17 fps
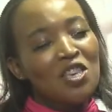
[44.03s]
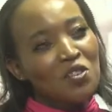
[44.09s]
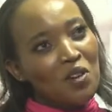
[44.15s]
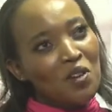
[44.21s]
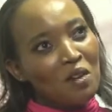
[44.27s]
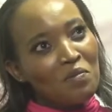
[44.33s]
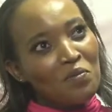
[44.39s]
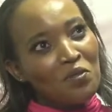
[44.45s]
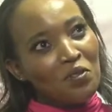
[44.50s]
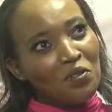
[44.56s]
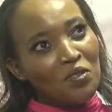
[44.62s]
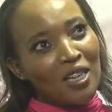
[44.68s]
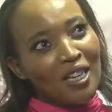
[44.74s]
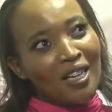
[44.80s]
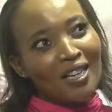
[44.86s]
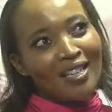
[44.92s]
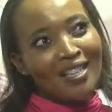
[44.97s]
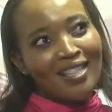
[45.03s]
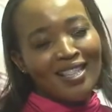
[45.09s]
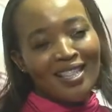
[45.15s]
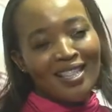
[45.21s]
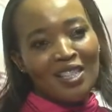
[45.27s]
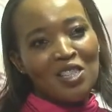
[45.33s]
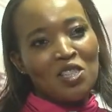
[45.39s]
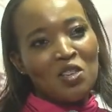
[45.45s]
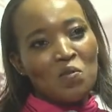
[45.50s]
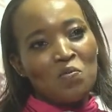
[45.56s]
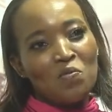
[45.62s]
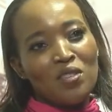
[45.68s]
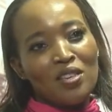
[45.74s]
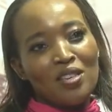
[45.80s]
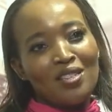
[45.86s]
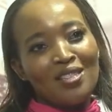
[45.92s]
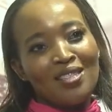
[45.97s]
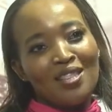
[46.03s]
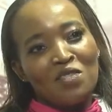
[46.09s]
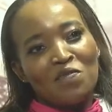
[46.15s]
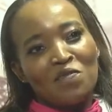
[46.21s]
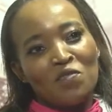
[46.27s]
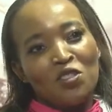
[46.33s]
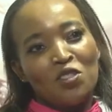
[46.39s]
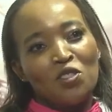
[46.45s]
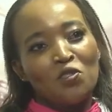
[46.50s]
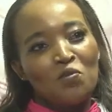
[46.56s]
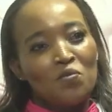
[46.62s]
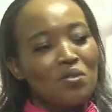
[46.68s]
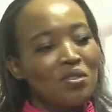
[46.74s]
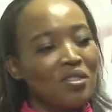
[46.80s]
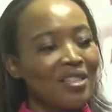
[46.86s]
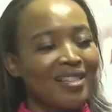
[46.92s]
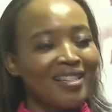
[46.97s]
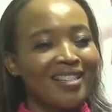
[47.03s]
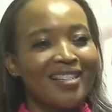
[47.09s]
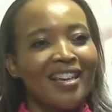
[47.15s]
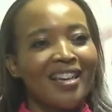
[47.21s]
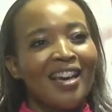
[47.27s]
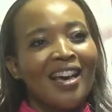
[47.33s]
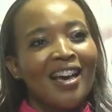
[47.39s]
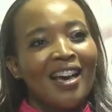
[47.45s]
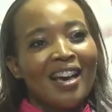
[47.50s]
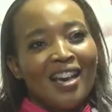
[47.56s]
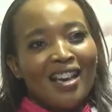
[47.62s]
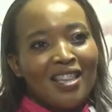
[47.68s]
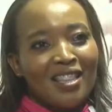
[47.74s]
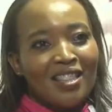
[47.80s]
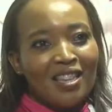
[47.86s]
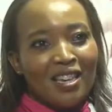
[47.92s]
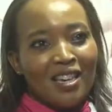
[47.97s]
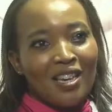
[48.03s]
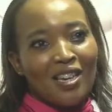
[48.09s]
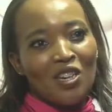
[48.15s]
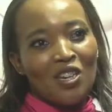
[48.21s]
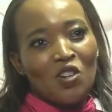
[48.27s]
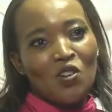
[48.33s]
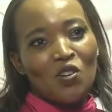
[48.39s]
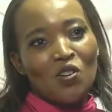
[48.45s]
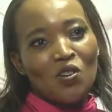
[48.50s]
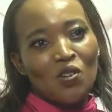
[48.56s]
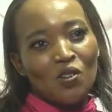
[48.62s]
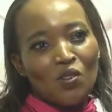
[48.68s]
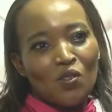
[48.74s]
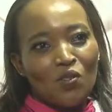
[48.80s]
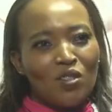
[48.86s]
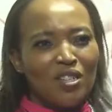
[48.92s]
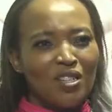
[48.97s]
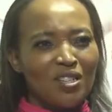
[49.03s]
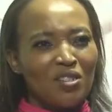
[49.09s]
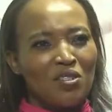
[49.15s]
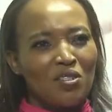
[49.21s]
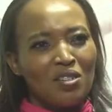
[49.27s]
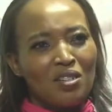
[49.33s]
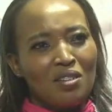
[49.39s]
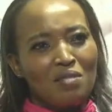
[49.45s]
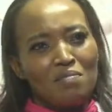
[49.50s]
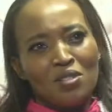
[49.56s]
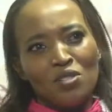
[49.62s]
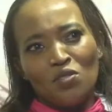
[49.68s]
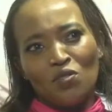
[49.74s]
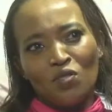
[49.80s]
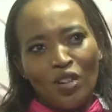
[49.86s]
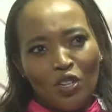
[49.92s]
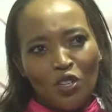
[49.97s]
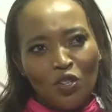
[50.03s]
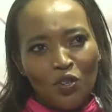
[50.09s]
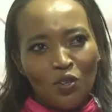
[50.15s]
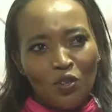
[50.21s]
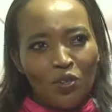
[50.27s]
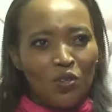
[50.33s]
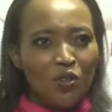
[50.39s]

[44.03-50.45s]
you come to realize that some things they fit you more than the original name is Rachel.